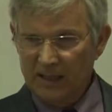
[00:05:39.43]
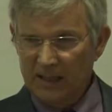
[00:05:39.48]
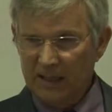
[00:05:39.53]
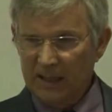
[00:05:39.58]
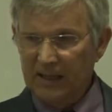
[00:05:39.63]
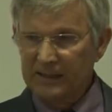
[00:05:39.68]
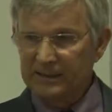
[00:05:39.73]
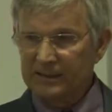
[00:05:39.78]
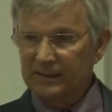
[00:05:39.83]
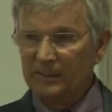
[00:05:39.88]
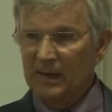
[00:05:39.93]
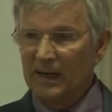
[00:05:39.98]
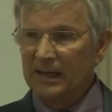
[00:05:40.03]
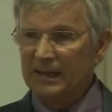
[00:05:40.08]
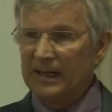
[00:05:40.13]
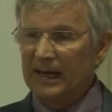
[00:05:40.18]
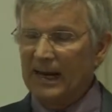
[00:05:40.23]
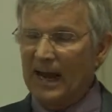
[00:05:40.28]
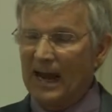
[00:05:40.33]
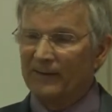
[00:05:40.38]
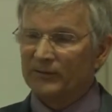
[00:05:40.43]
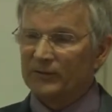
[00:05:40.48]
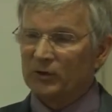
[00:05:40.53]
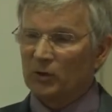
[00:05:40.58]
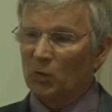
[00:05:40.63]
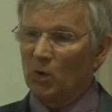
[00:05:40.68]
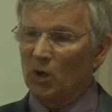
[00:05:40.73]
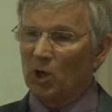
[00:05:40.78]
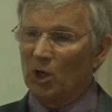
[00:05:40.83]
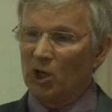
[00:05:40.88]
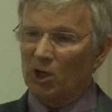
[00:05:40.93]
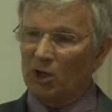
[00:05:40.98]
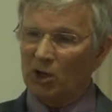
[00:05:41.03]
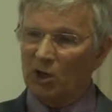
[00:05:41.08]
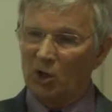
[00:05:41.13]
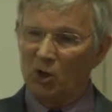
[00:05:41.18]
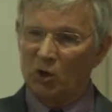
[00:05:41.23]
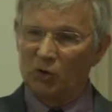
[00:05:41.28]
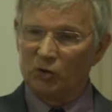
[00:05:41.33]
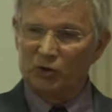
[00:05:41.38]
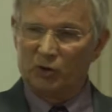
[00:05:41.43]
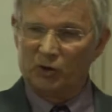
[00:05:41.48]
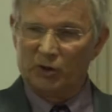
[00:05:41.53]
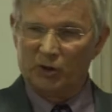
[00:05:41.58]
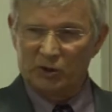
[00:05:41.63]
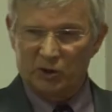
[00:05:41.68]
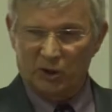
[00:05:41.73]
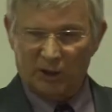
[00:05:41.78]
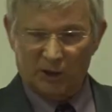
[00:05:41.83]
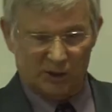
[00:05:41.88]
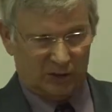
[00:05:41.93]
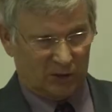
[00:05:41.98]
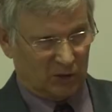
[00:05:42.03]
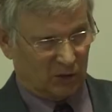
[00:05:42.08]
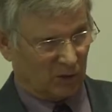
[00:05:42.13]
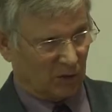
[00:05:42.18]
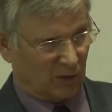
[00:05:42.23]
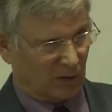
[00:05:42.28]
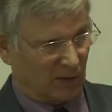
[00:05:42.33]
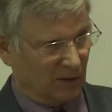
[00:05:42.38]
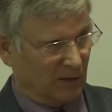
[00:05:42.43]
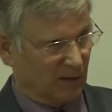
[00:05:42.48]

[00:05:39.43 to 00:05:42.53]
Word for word: It's Monday after work? Go to the drugstore.